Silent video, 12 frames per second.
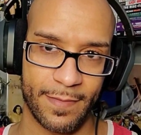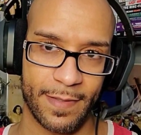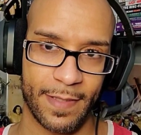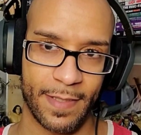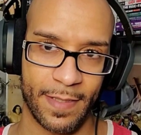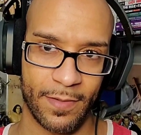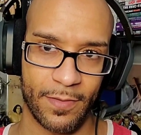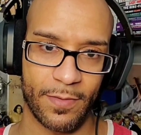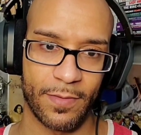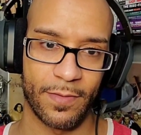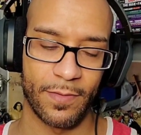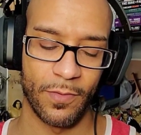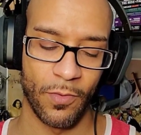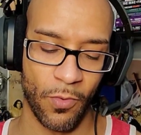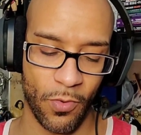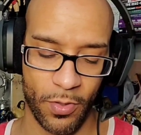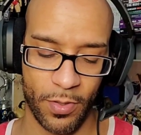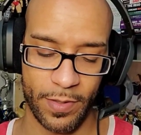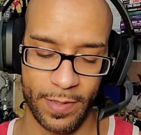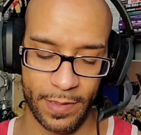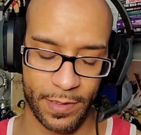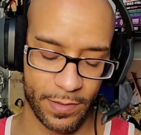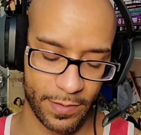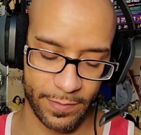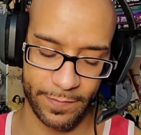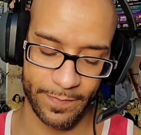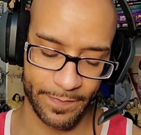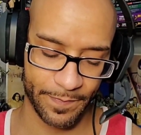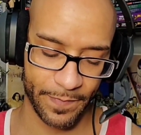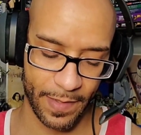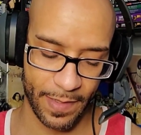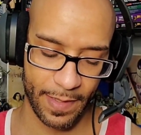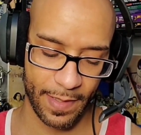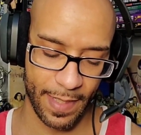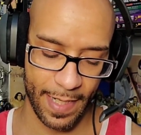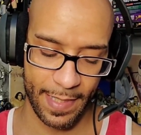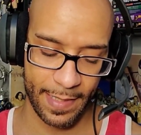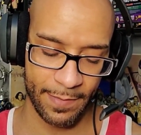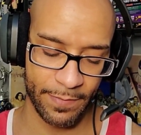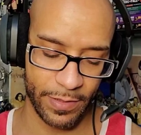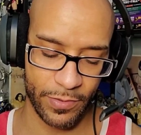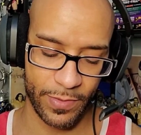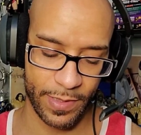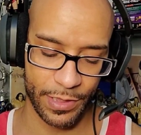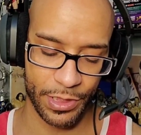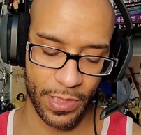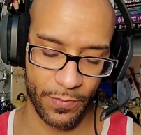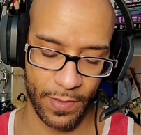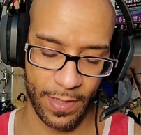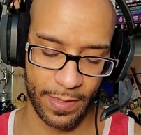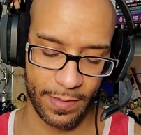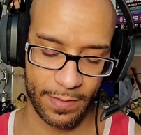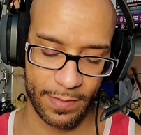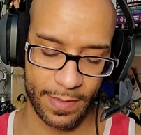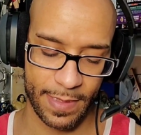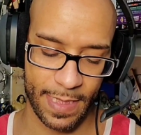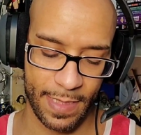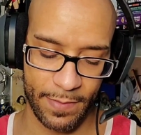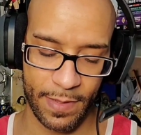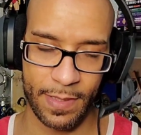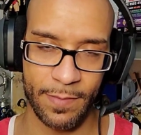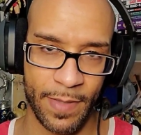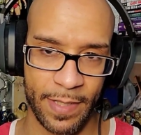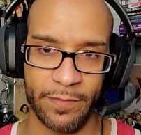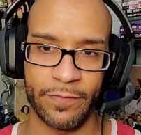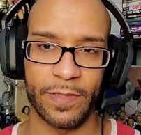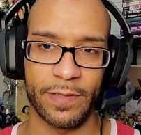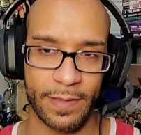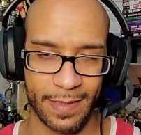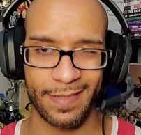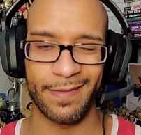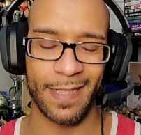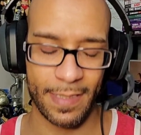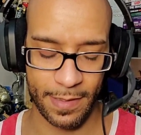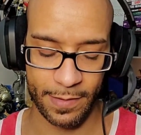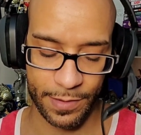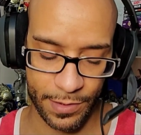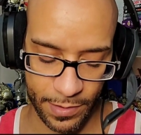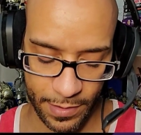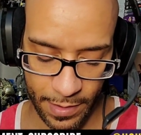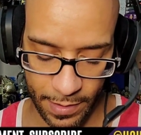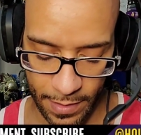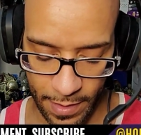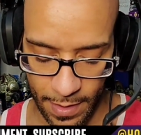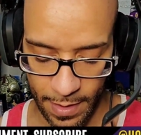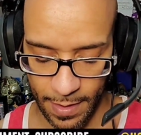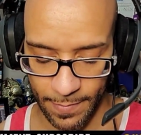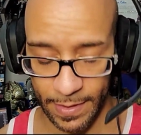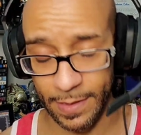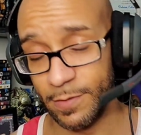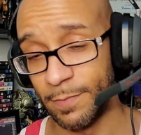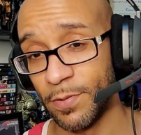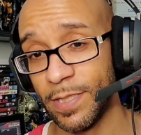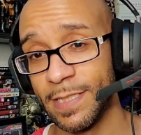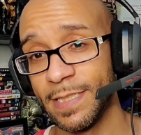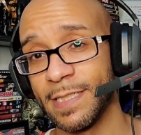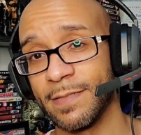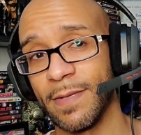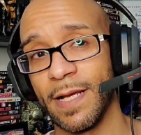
here, or they should have had it in between the Jay White, Sabin, and the main event. That's how they should have done it. But this was a pretty decent